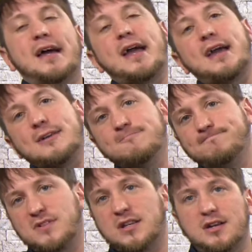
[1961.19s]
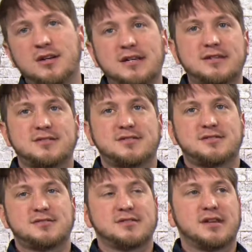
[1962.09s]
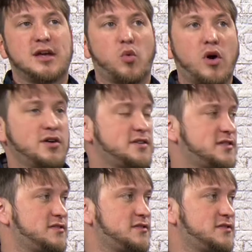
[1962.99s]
And it worked